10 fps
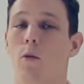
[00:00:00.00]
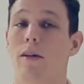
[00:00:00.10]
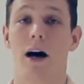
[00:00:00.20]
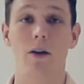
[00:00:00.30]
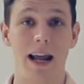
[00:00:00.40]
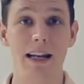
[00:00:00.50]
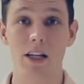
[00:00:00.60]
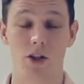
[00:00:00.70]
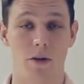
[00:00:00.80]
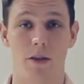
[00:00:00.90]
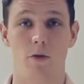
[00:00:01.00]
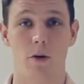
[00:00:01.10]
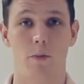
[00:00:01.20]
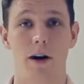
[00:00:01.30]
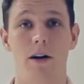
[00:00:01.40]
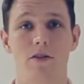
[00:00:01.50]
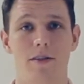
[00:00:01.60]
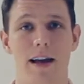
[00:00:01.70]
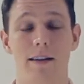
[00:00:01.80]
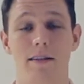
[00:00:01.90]
without any strength work prior to
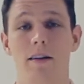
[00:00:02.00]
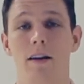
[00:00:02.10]
that.